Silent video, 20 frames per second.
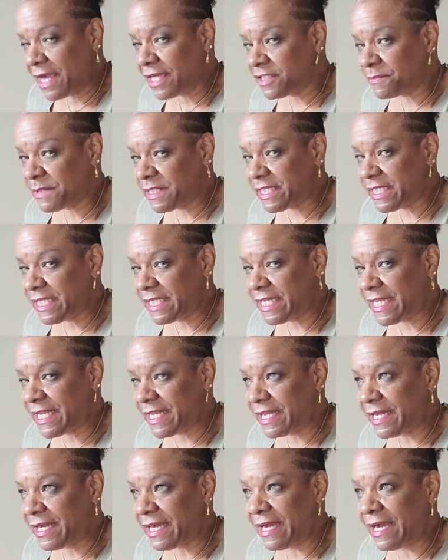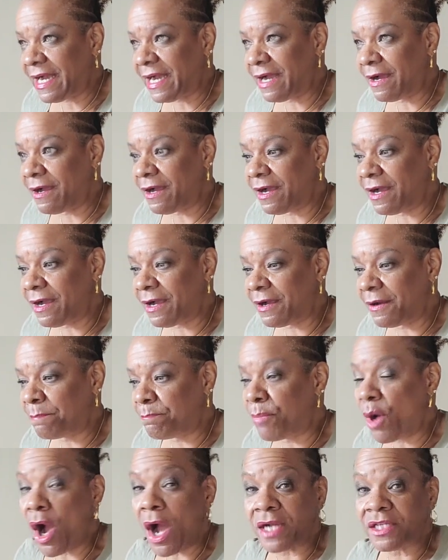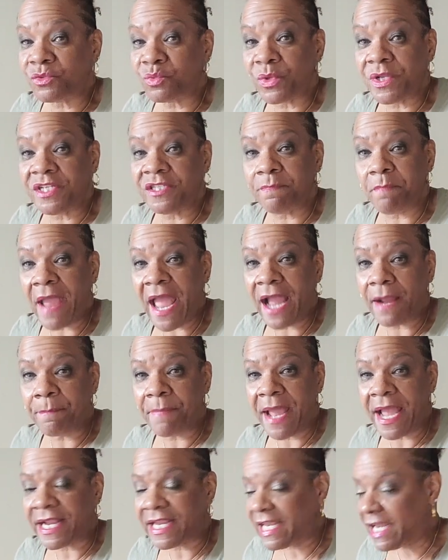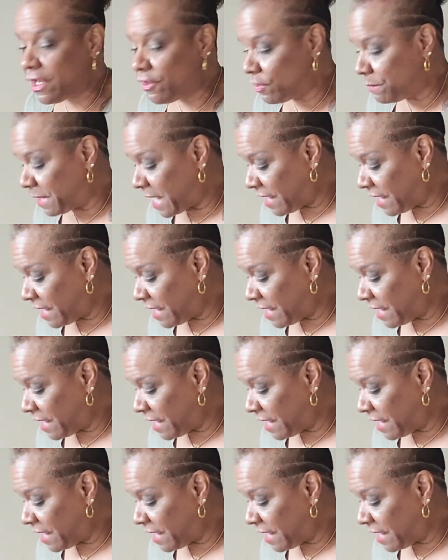husband didn't get a box with his backpack either,